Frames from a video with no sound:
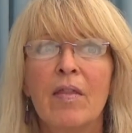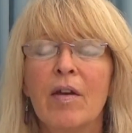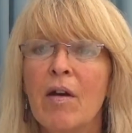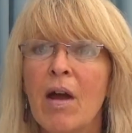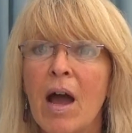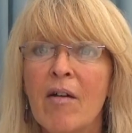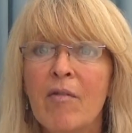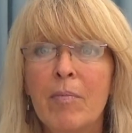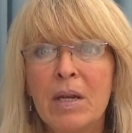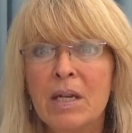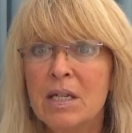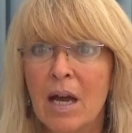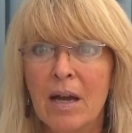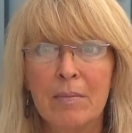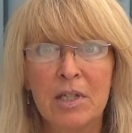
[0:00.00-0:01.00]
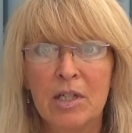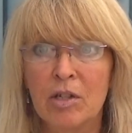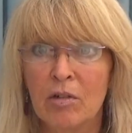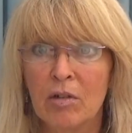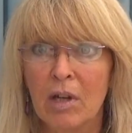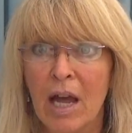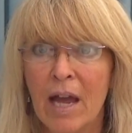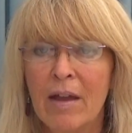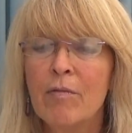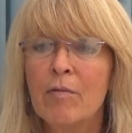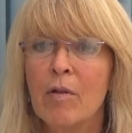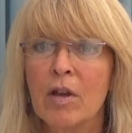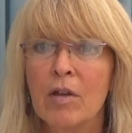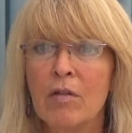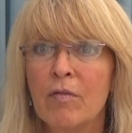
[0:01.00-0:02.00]
there have been times in your
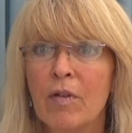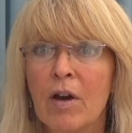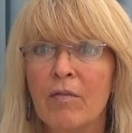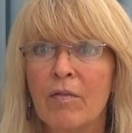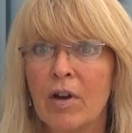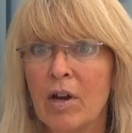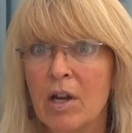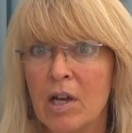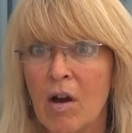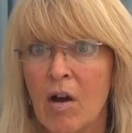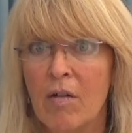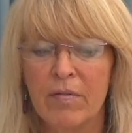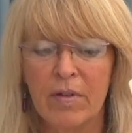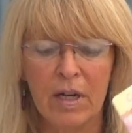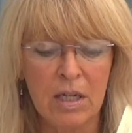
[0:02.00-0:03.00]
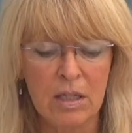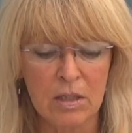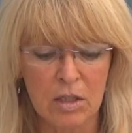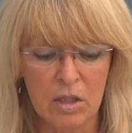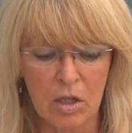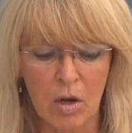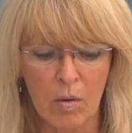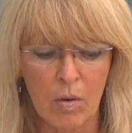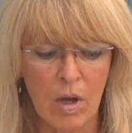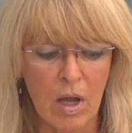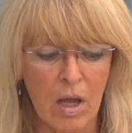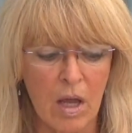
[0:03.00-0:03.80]
life where you felt very confident. So